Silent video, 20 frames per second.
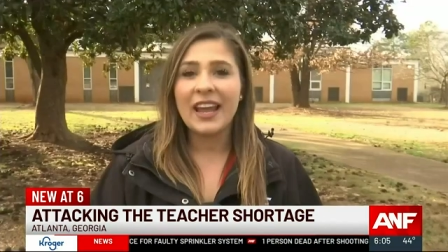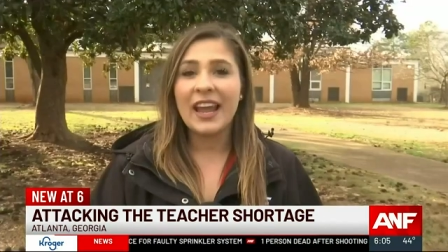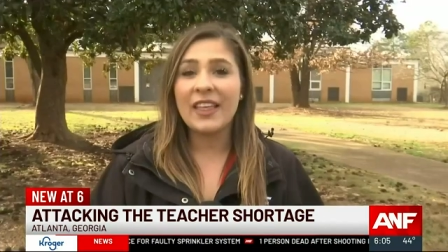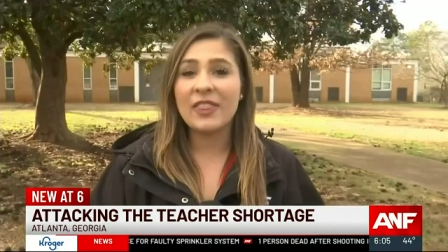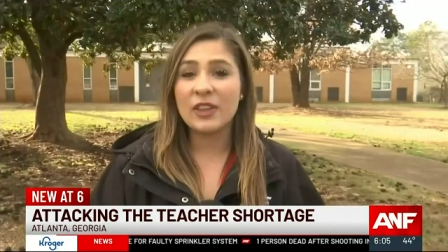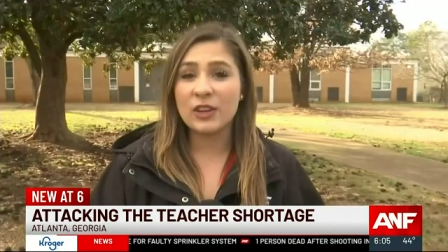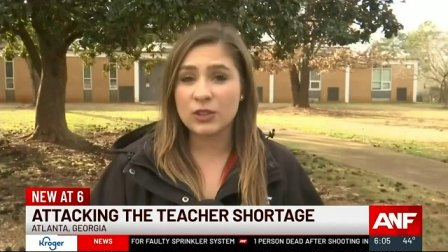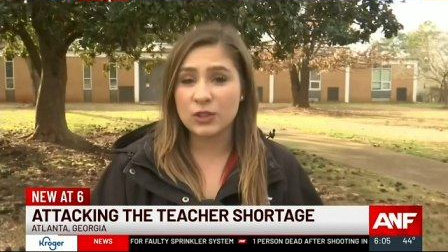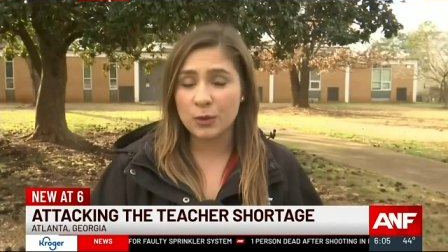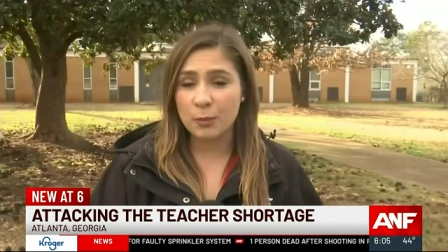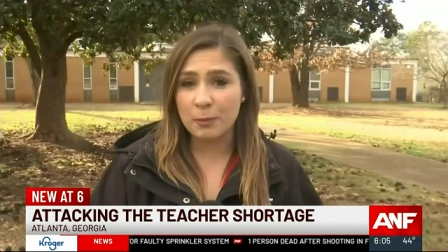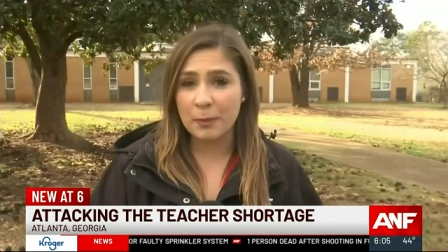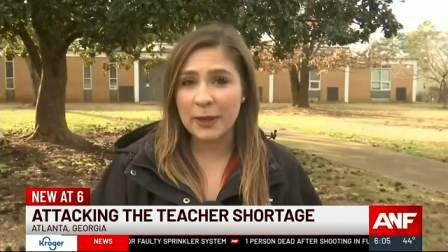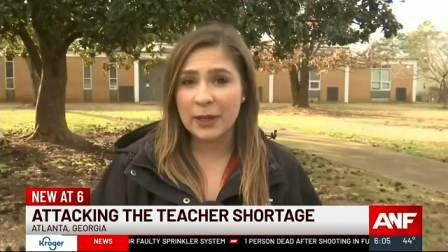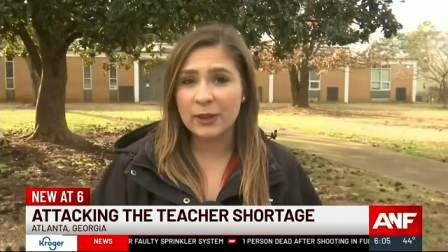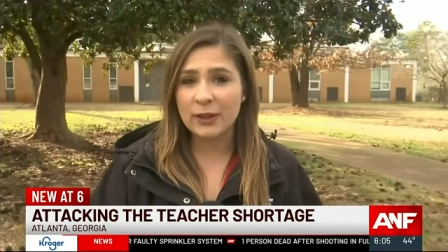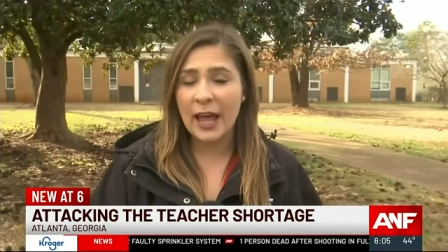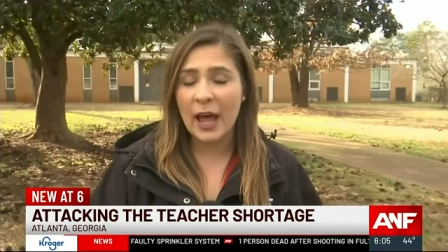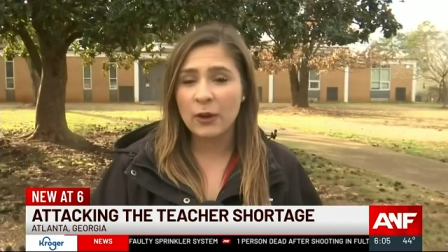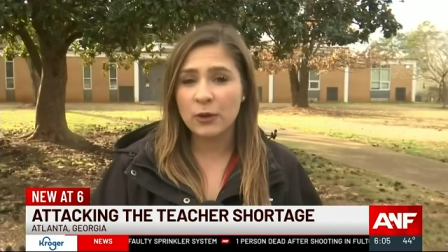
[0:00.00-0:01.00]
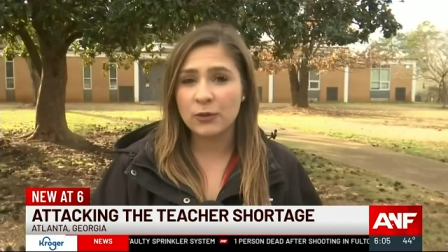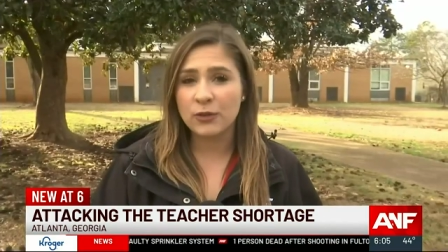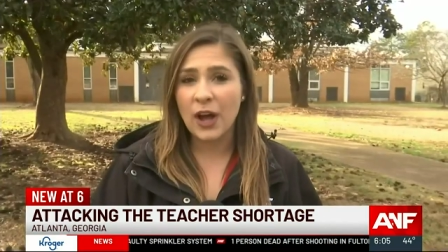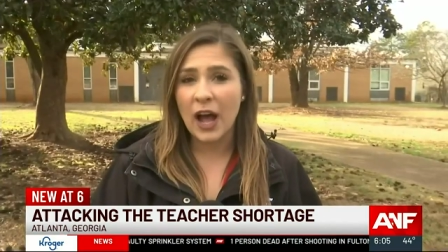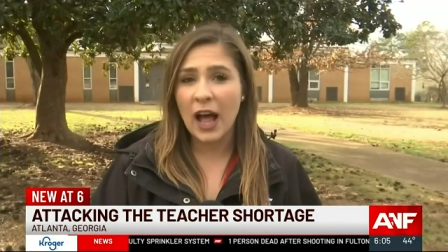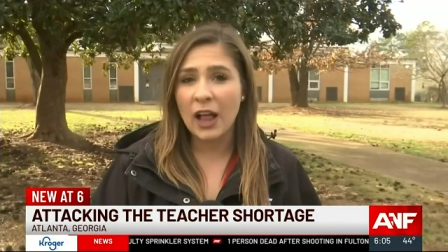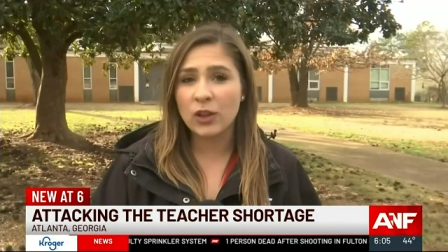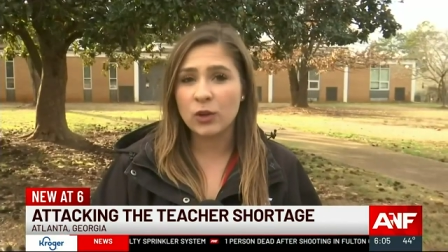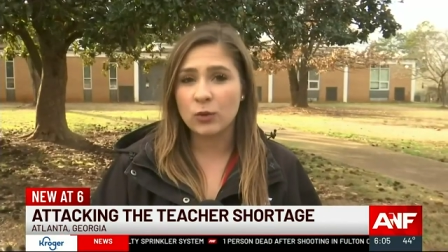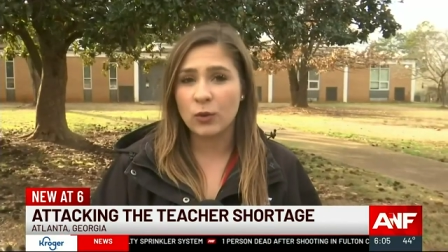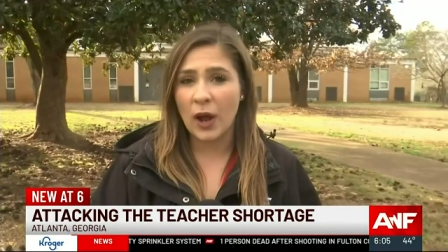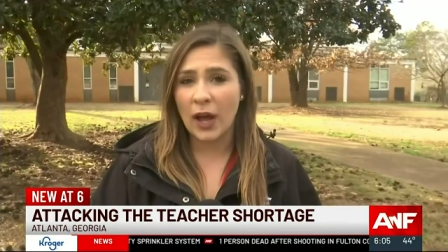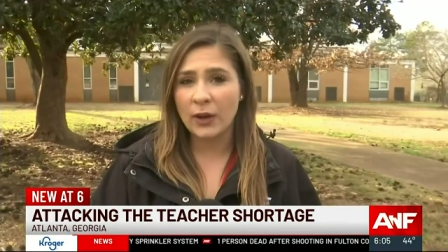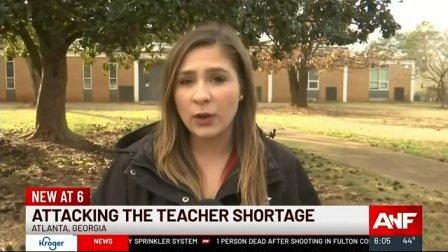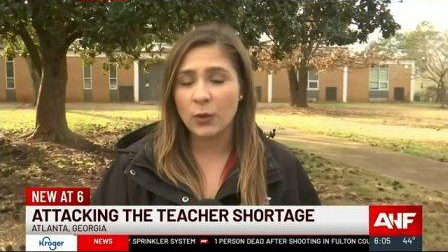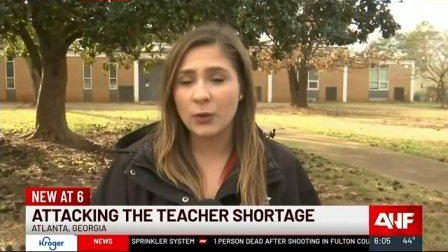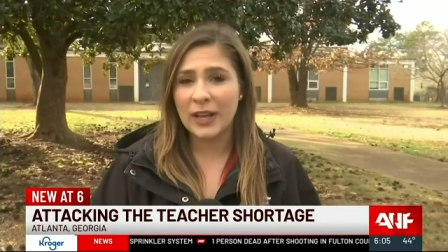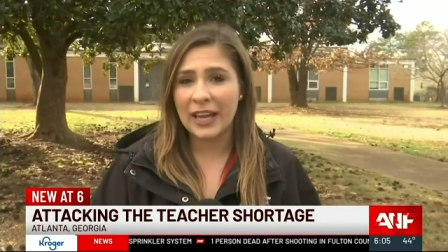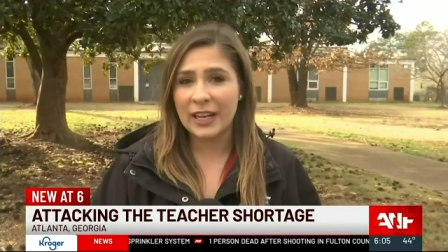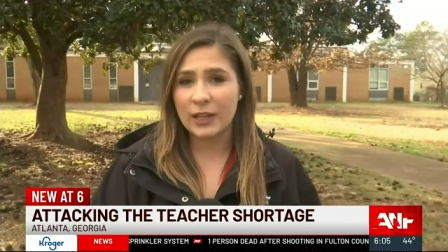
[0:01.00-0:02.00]
And there's a bill out of
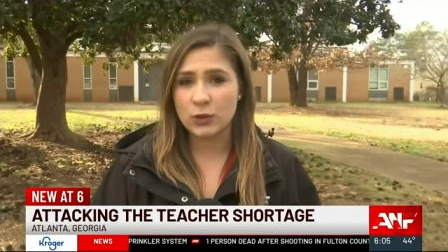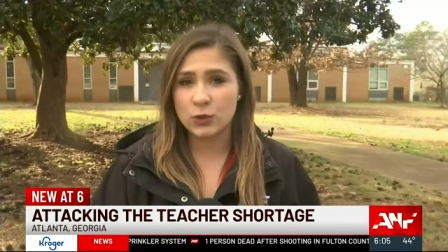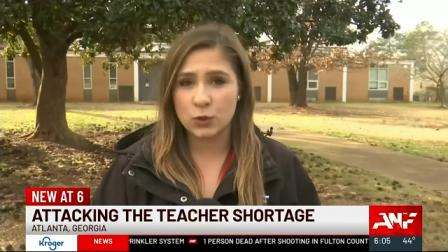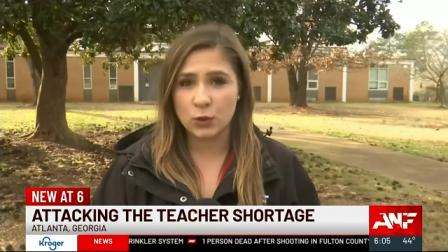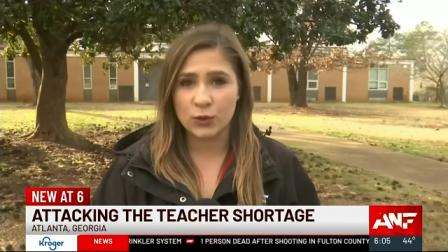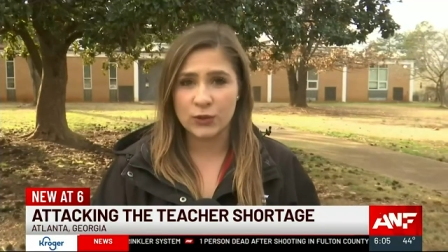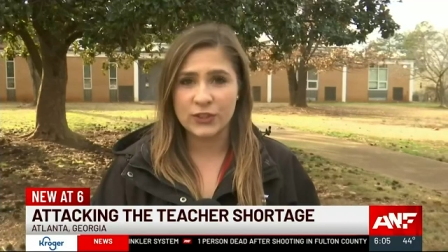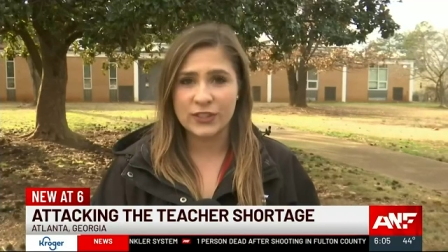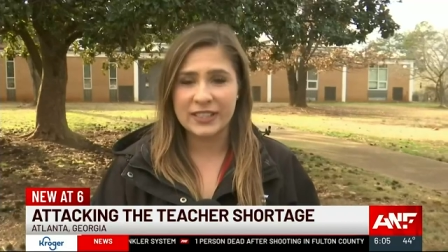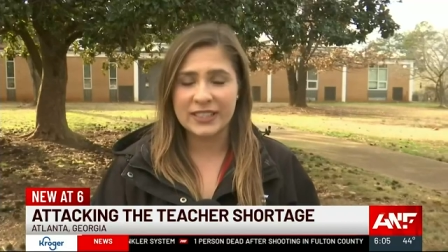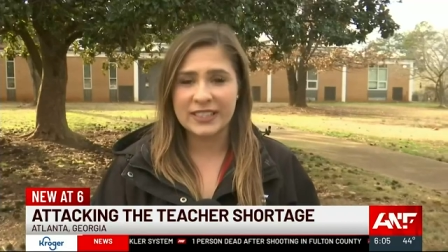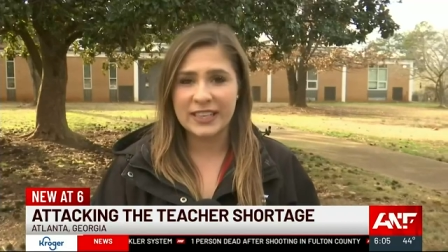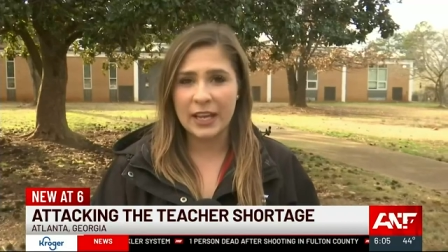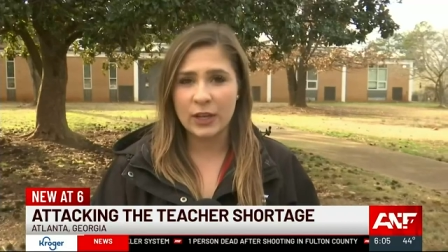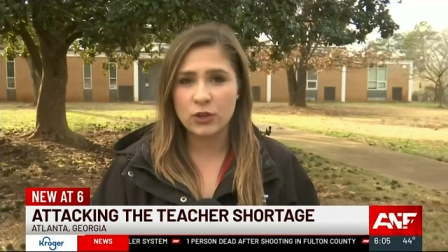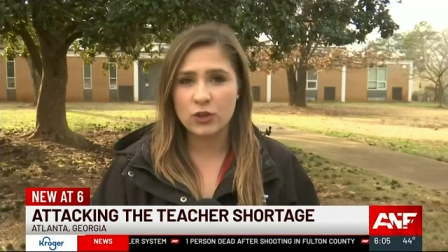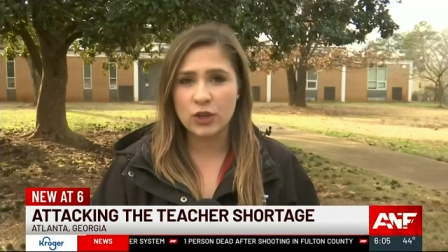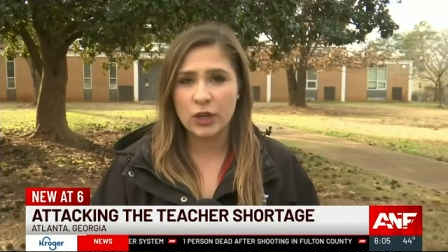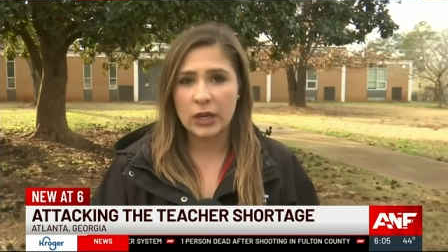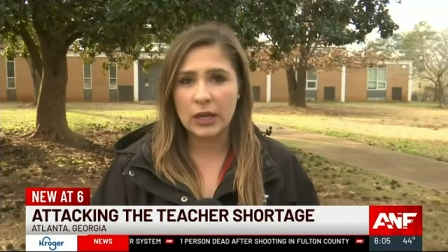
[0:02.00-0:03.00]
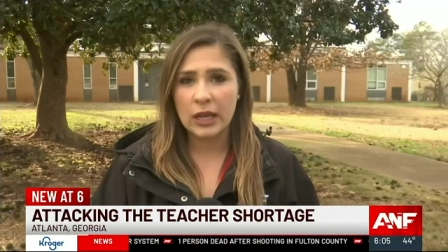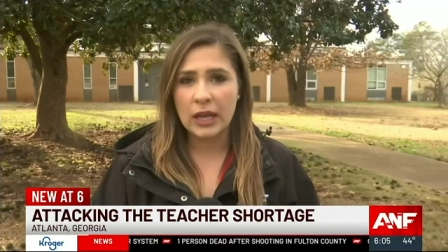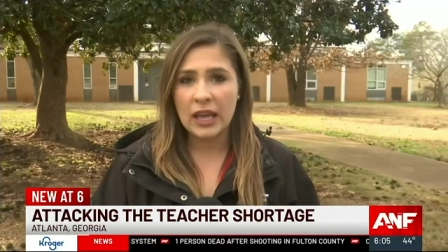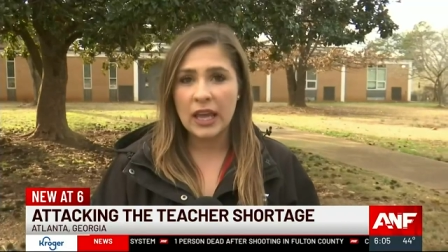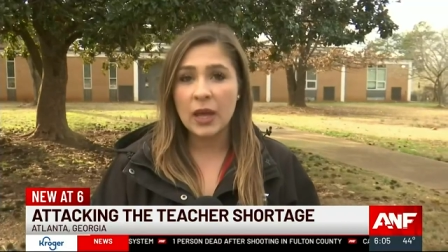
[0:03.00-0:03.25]
Colorado getting Georgia's attention.